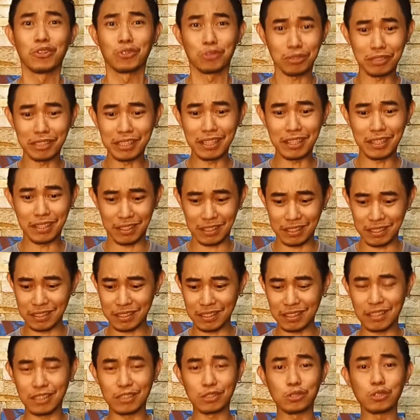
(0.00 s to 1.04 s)
So yeah,
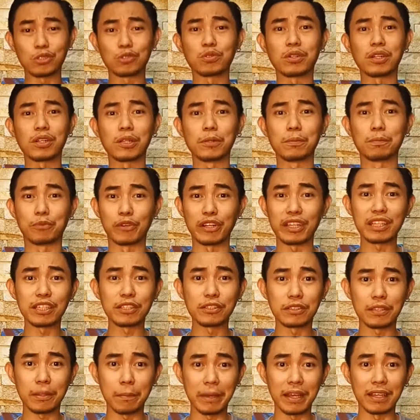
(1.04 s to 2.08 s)
uh, as usual, bringing
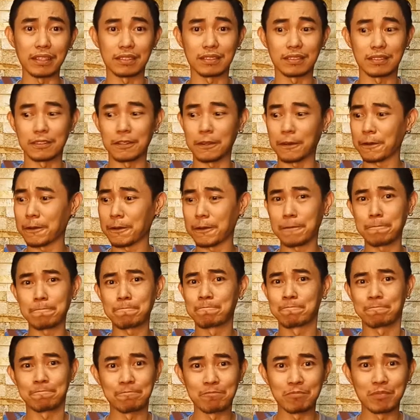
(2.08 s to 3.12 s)
you the best. Um,
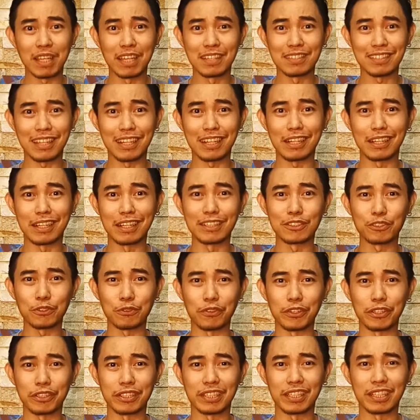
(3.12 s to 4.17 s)
send an
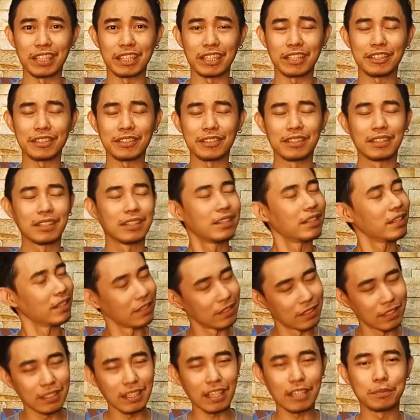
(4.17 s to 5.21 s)
introvert here.
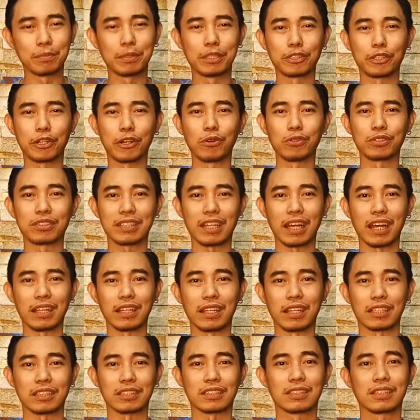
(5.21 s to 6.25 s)
This has been your host,
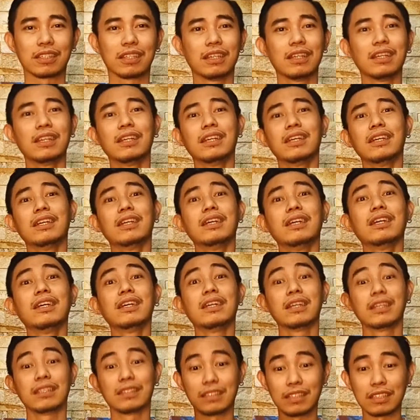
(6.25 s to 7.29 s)
Alex.
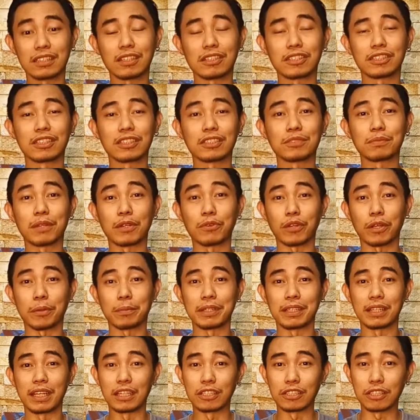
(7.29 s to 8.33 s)
These are just my
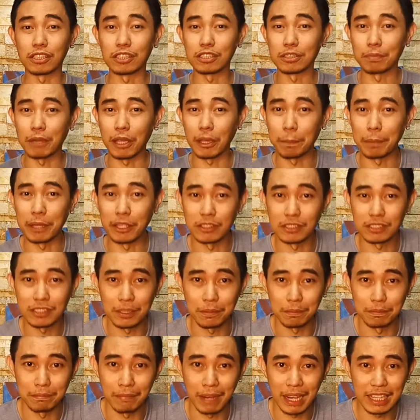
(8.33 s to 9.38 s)
recommendations, my opinions,
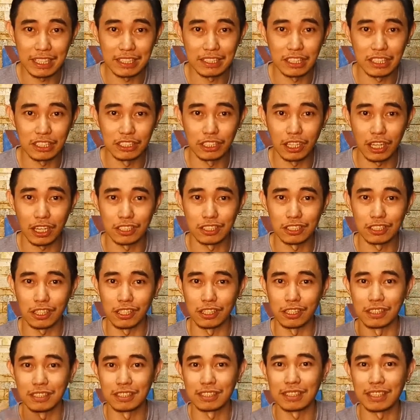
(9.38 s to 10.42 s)
and my
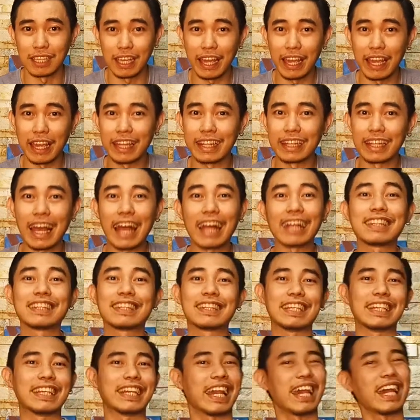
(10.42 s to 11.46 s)
suggestions. And at
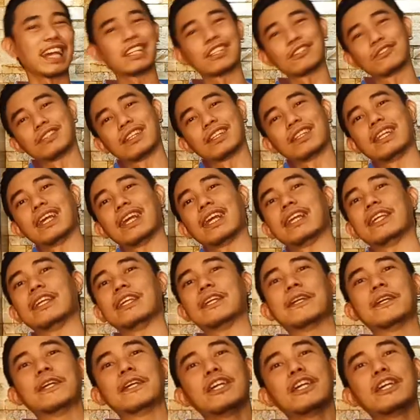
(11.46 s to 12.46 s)
the end of the day,